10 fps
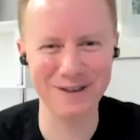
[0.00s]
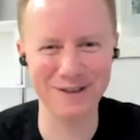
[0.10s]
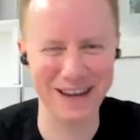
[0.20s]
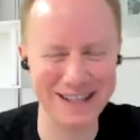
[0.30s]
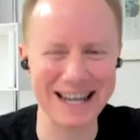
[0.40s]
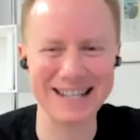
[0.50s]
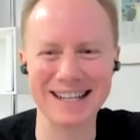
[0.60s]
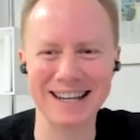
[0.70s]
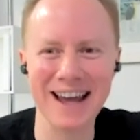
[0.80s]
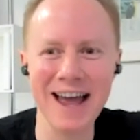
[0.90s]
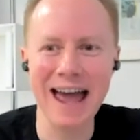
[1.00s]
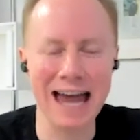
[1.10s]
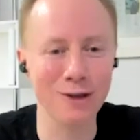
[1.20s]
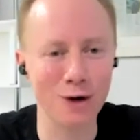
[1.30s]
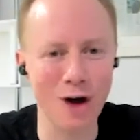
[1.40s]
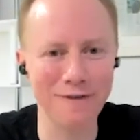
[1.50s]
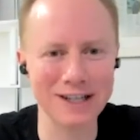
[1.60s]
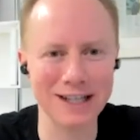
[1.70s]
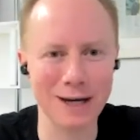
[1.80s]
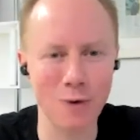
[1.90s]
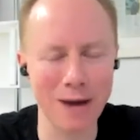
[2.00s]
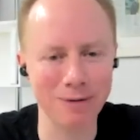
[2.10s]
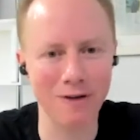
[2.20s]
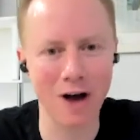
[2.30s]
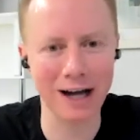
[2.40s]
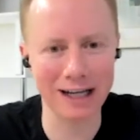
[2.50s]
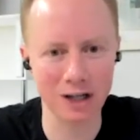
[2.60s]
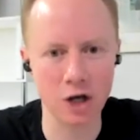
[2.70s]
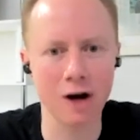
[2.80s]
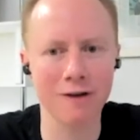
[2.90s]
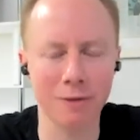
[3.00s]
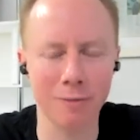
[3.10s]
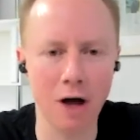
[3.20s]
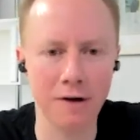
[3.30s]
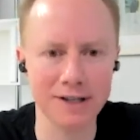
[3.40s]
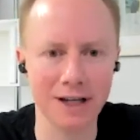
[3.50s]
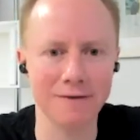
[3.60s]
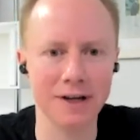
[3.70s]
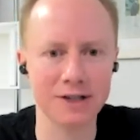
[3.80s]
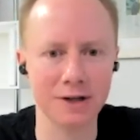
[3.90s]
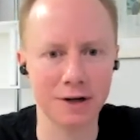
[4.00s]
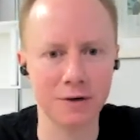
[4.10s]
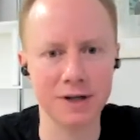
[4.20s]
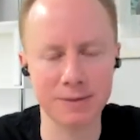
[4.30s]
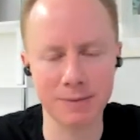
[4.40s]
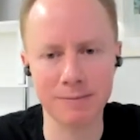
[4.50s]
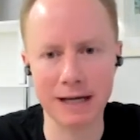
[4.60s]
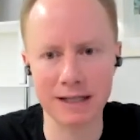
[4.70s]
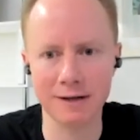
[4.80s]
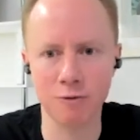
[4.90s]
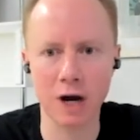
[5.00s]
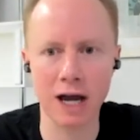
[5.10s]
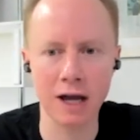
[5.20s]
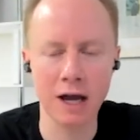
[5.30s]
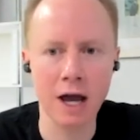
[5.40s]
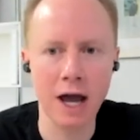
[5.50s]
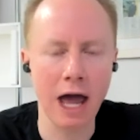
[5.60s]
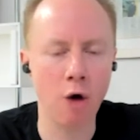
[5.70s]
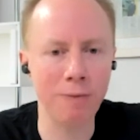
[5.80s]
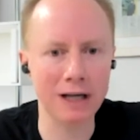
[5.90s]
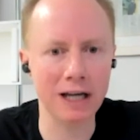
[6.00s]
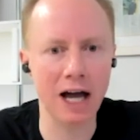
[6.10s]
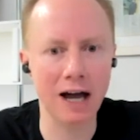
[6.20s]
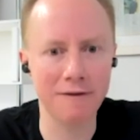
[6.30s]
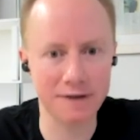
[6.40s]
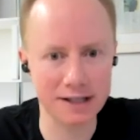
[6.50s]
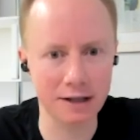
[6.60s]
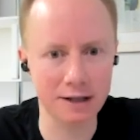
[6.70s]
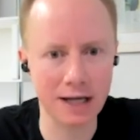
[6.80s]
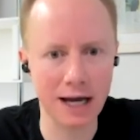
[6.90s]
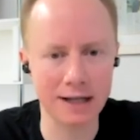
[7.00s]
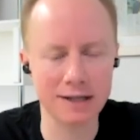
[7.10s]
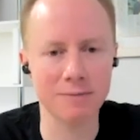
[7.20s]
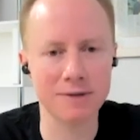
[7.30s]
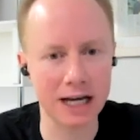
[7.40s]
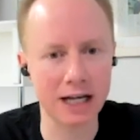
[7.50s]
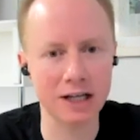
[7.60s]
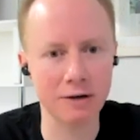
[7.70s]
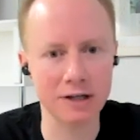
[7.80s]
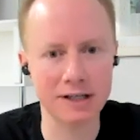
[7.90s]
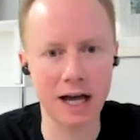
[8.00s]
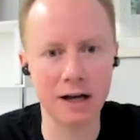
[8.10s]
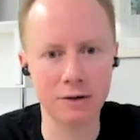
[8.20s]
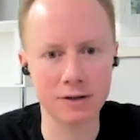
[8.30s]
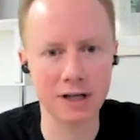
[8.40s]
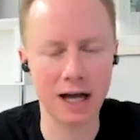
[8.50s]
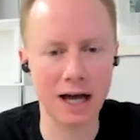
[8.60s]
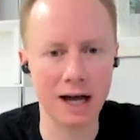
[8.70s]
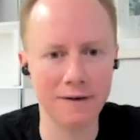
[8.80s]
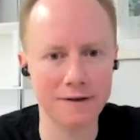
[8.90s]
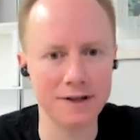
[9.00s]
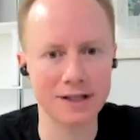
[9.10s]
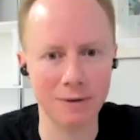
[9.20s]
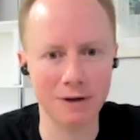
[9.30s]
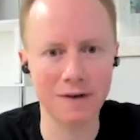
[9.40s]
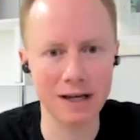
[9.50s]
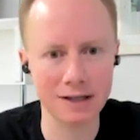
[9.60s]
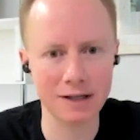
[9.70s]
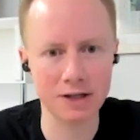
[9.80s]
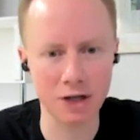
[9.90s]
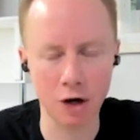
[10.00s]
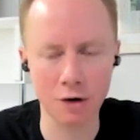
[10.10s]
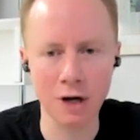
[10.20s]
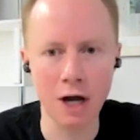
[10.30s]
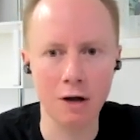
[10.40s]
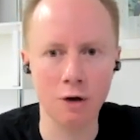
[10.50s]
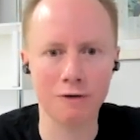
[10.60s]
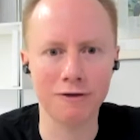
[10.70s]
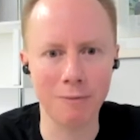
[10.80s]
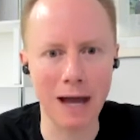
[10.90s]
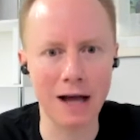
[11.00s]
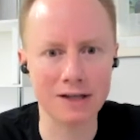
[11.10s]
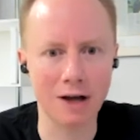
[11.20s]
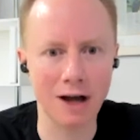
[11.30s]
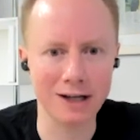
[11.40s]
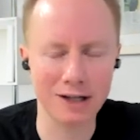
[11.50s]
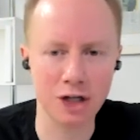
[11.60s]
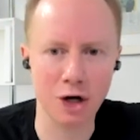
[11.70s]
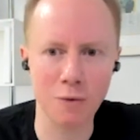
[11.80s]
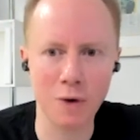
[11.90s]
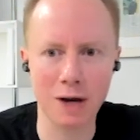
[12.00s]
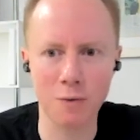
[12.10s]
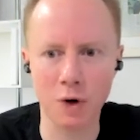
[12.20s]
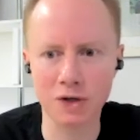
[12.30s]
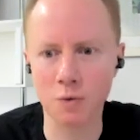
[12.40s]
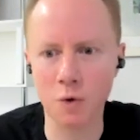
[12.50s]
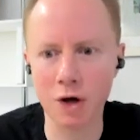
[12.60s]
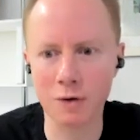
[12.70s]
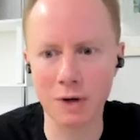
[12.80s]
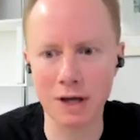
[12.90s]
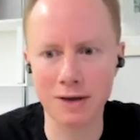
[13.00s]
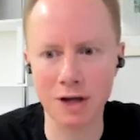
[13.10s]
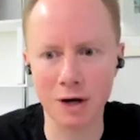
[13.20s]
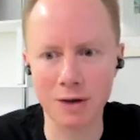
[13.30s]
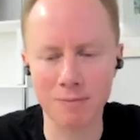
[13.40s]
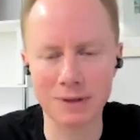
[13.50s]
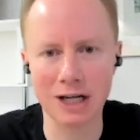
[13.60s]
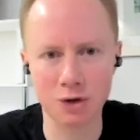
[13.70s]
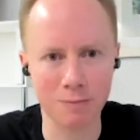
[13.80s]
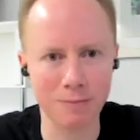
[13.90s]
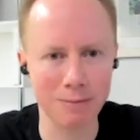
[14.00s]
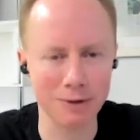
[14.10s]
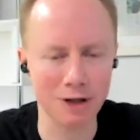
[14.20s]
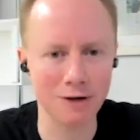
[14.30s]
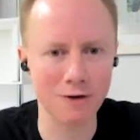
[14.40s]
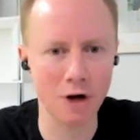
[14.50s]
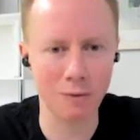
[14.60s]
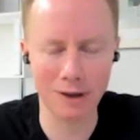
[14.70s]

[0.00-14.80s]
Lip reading: Fantastic. And look, obviously we're providing, from a wholesale investor and a Chris perspective, we're helping facilitate some secondary sales for some investors. So look, from our side, we want to work with, the potential people that you've got.